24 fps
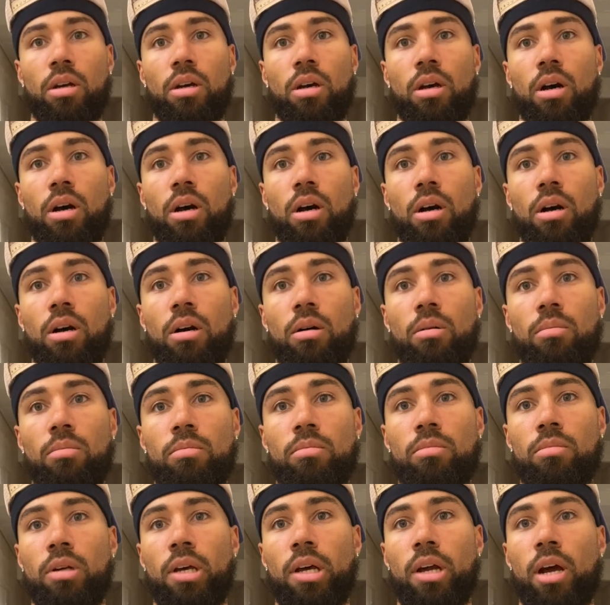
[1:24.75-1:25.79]

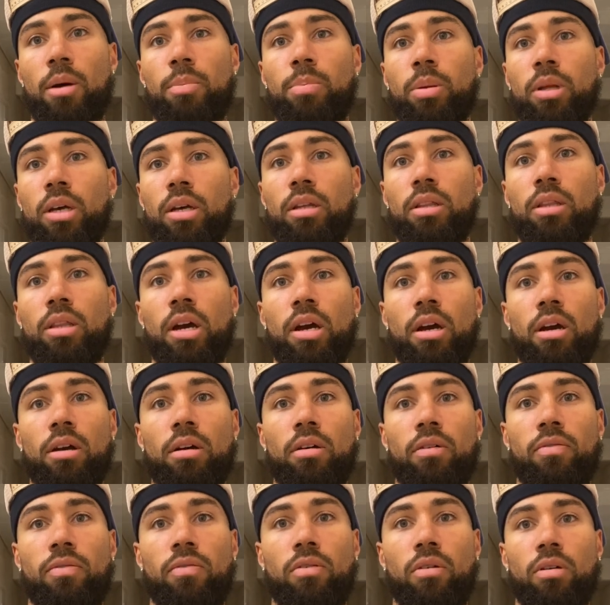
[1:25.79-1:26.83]
And I played there
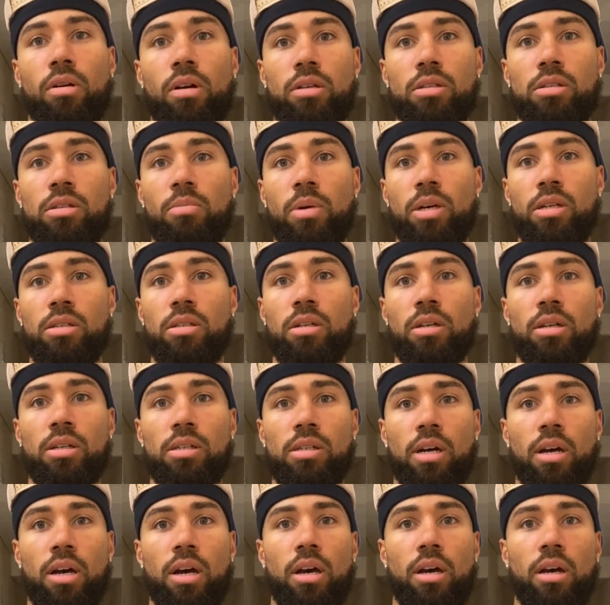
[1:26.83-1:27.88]
for a semester because
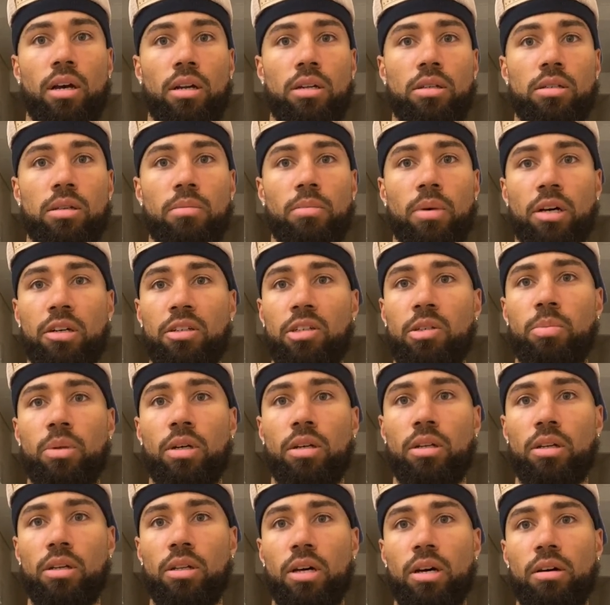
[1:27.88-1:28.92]
I had some
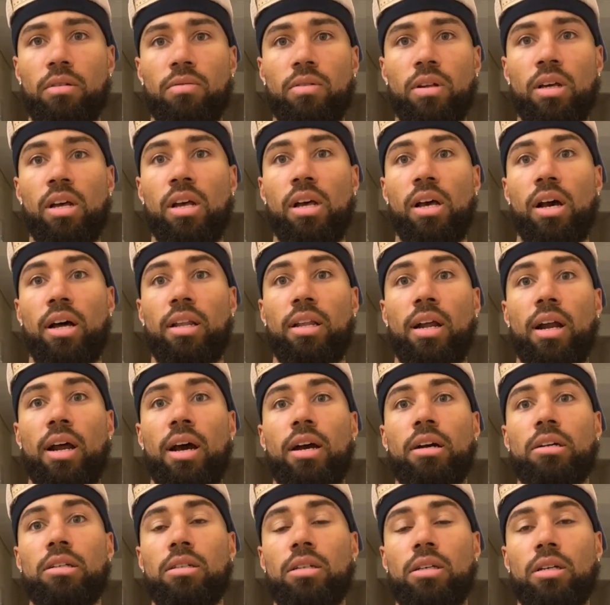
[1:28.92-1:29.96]
eligibility left. And then I
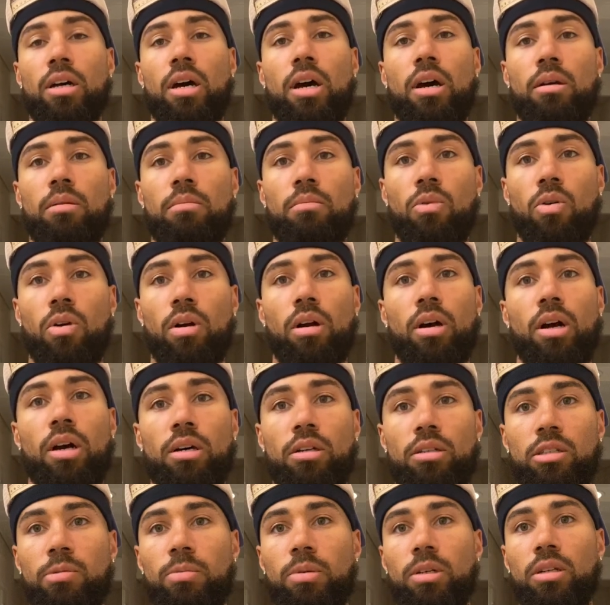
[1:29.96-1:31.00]
actually got more
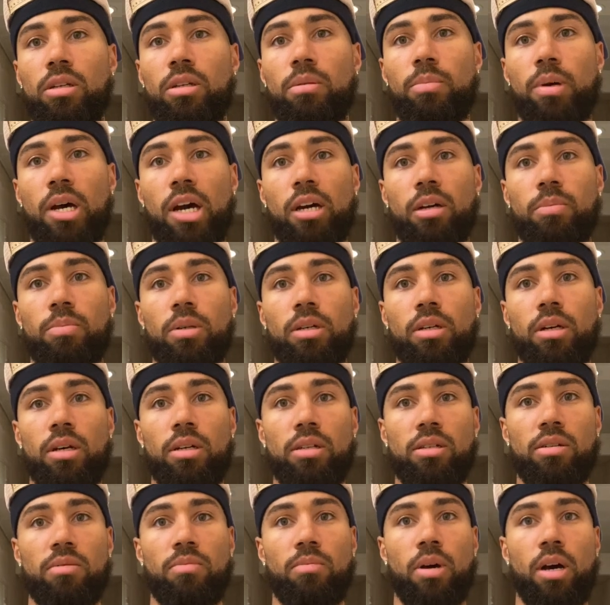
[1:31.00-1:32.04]
eligibility back
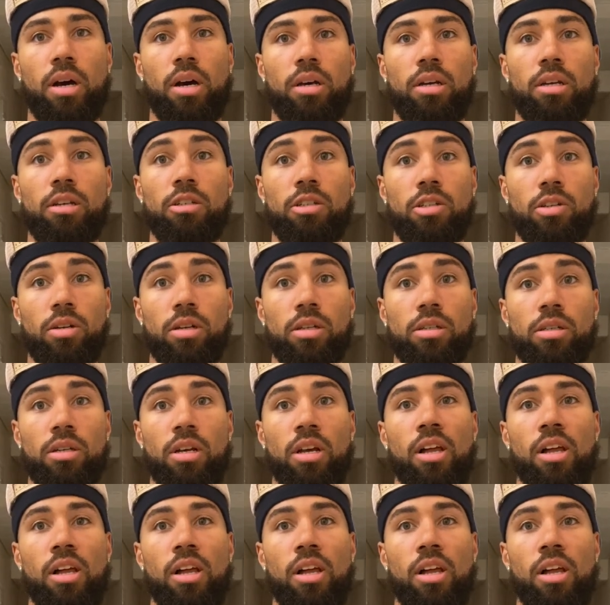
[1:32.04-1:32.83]
because of my injuries.